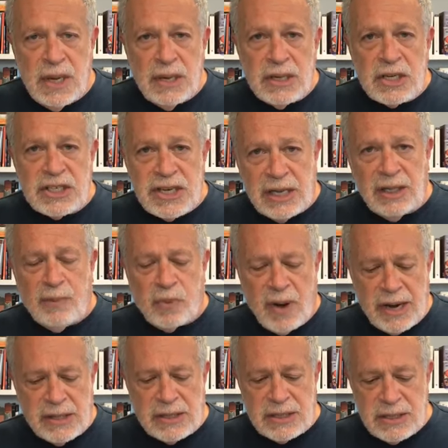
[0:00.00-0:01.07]

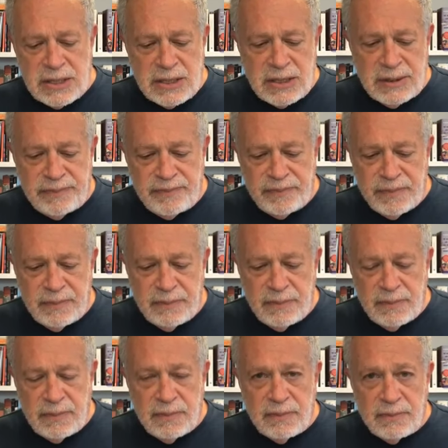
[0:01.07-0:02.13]
celebrates
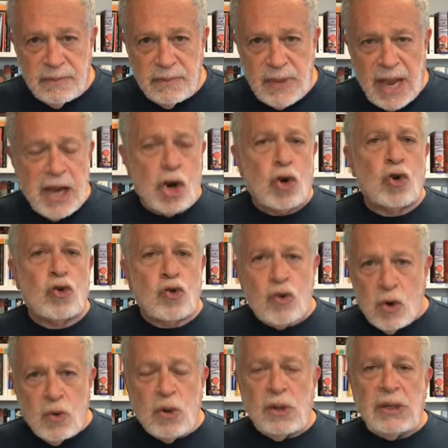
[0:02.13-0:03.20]
a
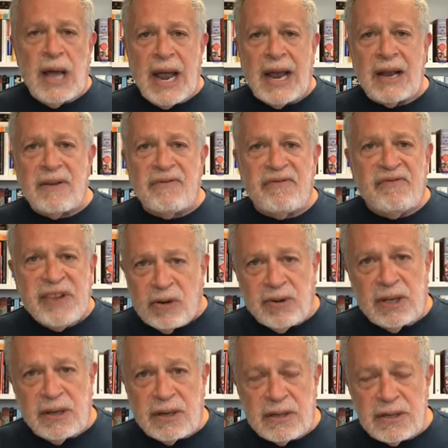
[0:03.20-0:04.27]
cruel and
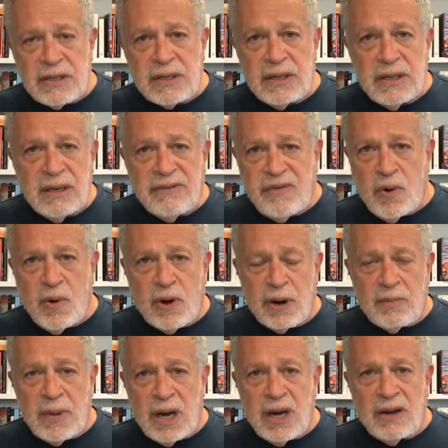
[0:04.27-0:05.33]
virulent
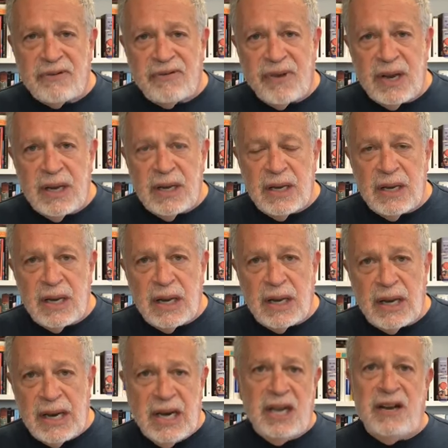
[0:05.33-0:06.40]
form of
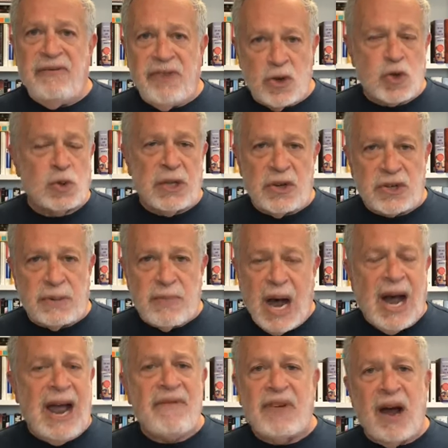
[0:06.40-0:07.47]
individualism.
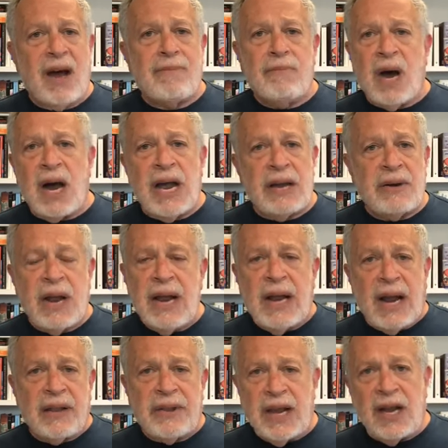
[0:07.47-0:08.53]
I've got mine
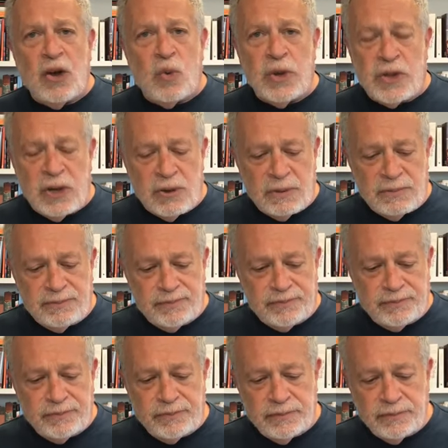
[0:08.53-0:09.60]
and the hell with you.
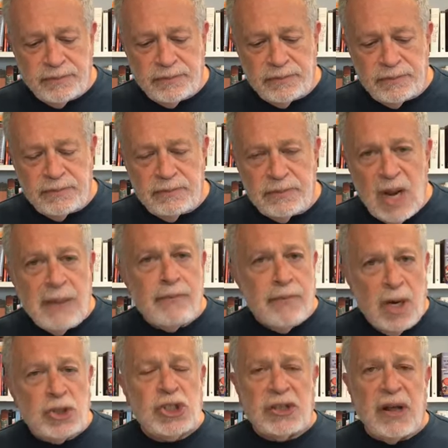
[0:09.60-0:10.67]

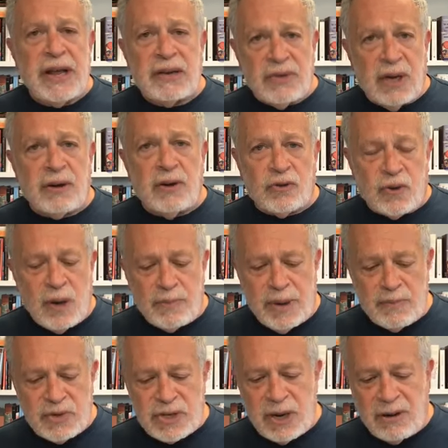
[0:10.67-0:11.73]
Much like Donald Trump
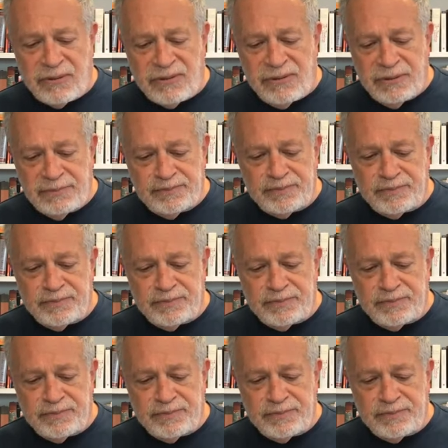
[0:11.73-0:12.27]
himself.